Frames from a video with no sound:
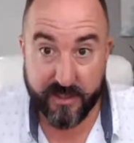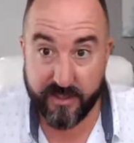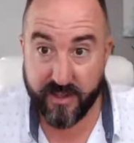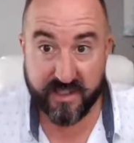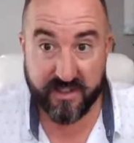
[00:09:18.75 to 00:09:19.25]

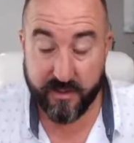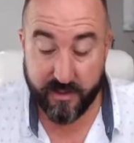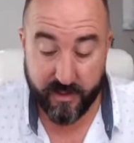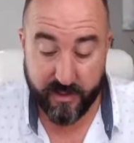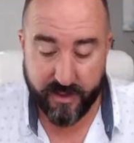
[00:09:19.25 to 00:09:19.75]
It's like and
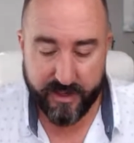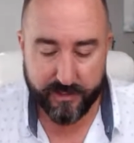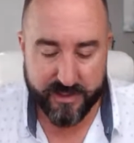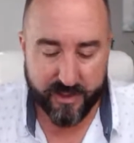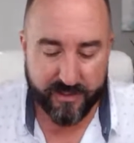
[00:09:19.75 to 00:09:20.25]
I
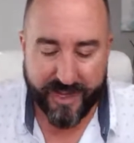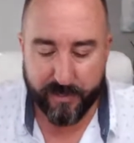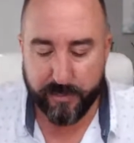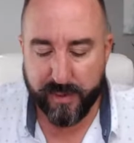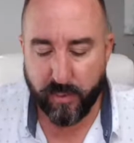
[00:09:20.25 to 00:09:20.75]
would say that
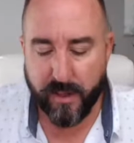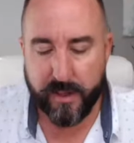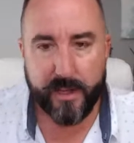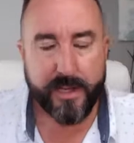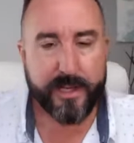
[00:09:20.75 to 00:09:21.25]
would be what
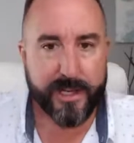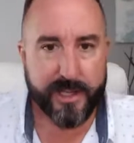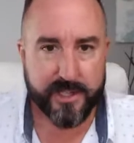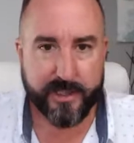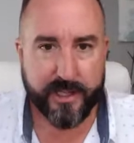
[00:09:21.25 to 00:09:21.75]
an
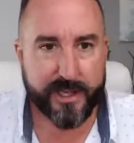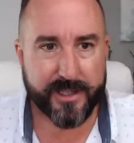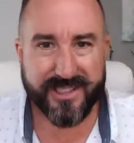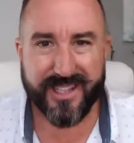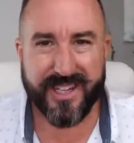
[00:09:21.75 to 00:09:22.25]

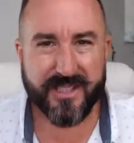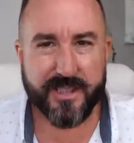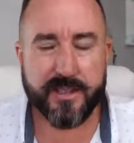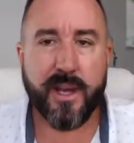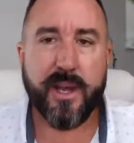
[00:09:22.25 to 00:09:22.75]
uneducated guess
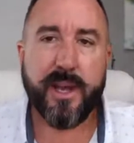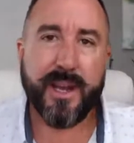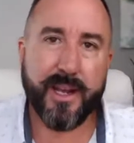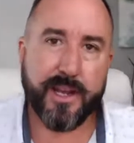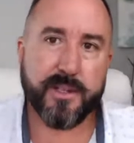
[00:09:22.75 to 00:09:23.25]
is.
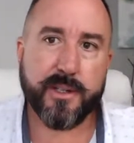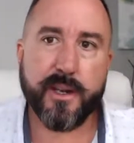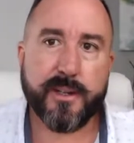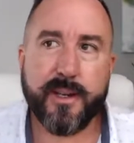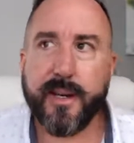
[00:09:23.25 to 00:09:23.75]
An
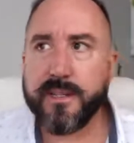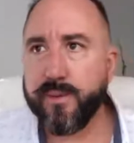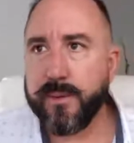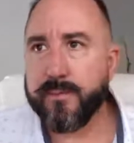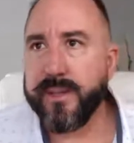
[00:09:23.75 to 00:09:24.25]
educated guess
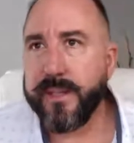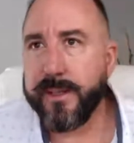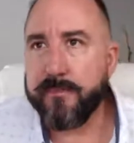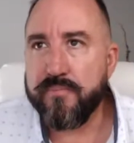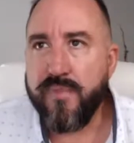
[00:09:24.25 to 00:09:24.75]
would
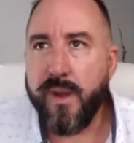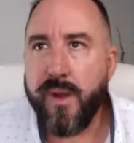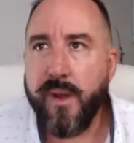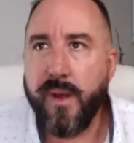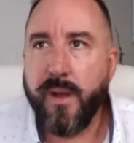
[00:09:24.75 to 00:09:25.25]
be
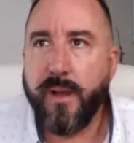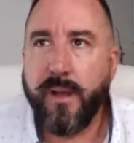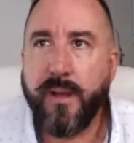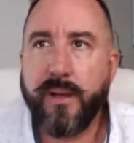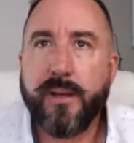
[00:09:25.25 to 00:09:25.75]

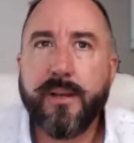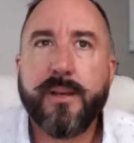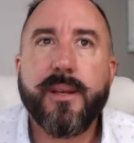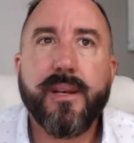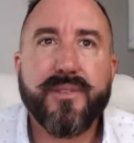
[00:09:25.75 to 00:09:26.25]

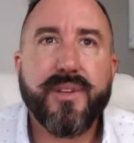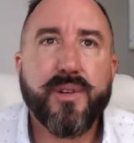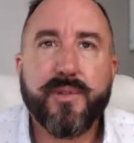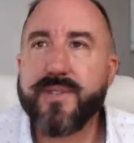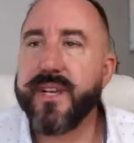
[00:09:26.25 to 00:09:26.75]
if
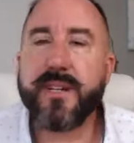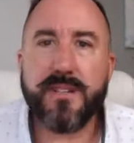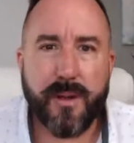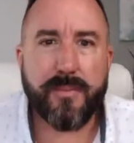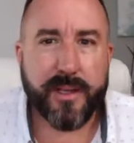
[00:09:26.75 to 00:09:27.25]
you've seen
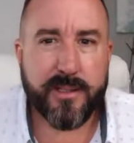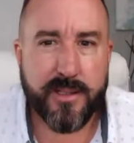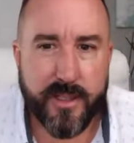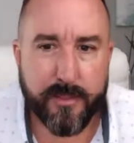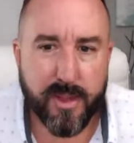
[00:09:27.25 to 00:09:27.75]
something
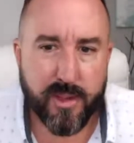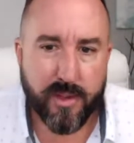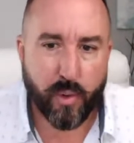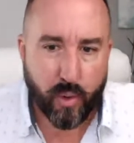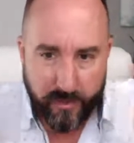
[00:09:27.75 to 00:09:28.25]
similar,
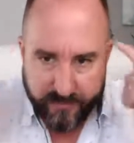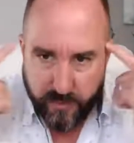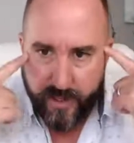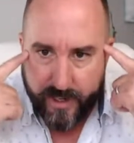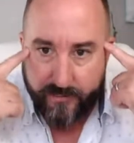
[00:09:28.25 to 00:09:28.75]
or if you
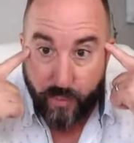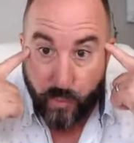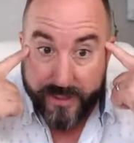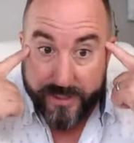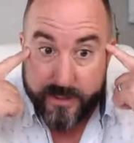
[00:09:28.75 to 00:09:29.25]
have
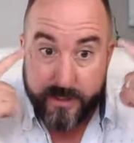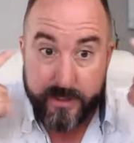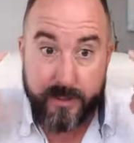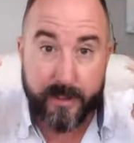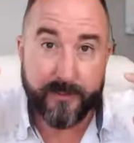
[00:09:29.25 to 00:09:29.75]

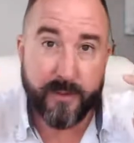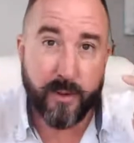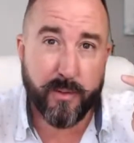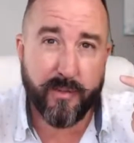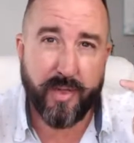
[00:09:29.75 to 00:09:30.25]
reason, if you
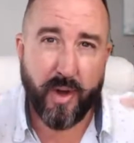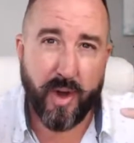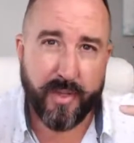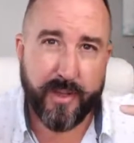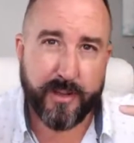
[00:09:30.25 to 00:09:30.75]
have
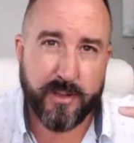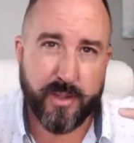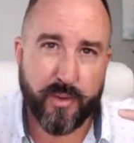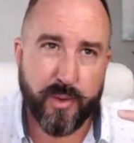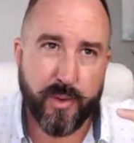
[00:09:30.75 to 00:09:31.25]
thought things
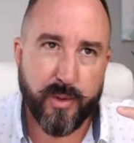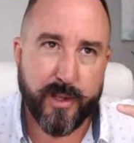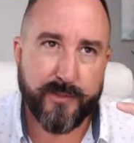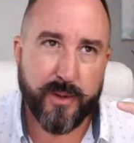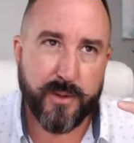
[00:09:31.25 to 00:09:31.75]
through, and
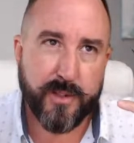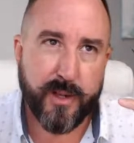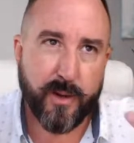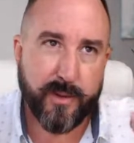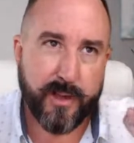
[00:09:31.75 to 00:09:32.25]
if you
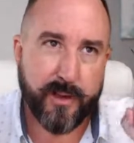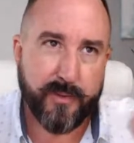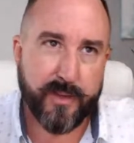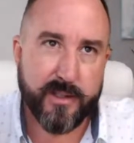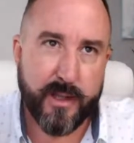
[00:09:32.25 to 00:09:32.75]
say, okay, if
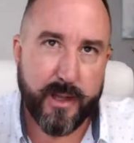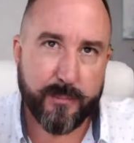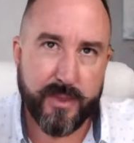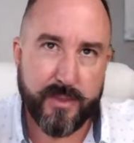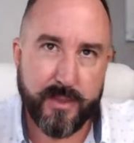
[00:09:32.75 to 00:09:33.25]
this
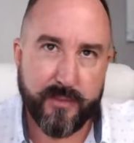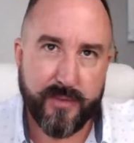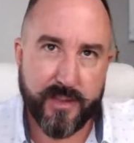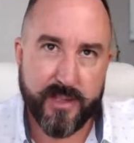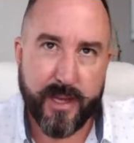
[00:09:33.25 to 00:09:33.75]
happens,
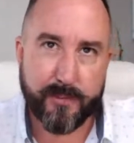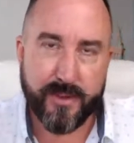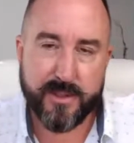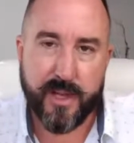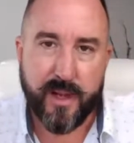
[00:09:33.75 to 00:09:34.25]

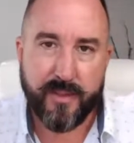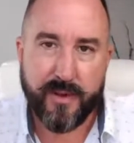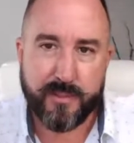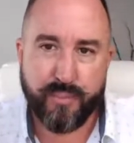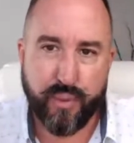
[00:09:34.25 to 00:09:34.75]

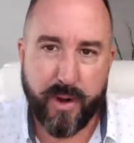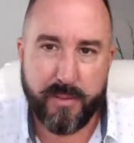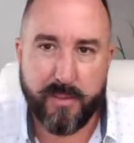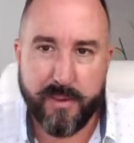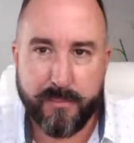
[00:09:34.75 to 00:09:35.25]
there's
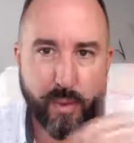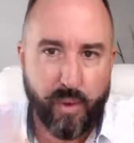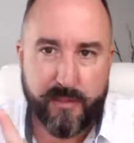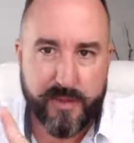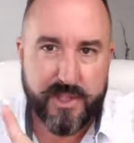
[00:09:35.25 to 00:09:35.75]
probably more
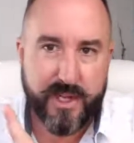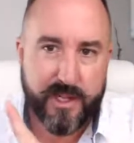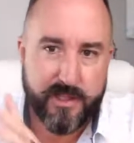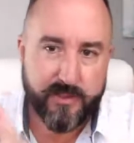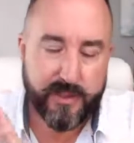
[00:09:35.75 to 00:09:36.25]
of a
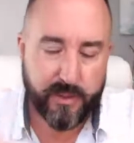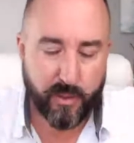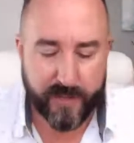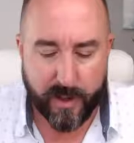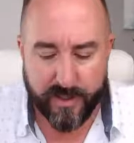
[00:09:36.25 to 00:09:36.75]
chance of it
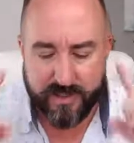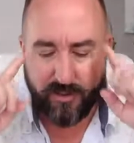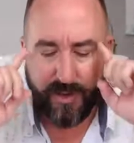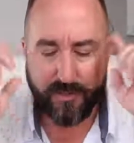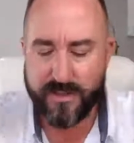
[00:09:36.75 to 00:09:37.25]
going that way. So
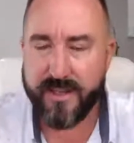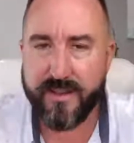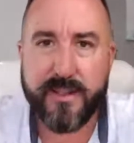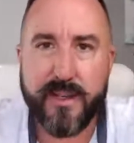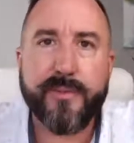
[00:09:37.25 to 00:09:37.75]
I would say the
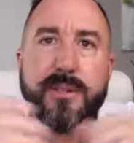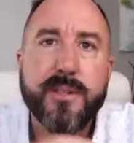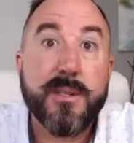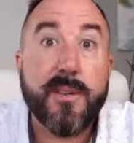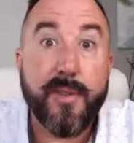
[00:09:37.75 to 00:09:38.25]
difference
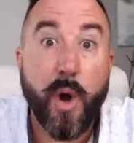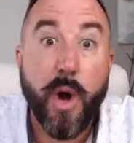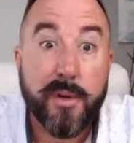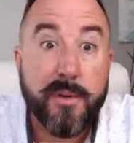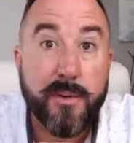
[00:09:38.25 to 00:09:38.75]
is
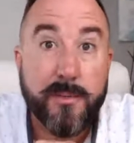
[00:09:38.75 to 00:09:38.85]
thought.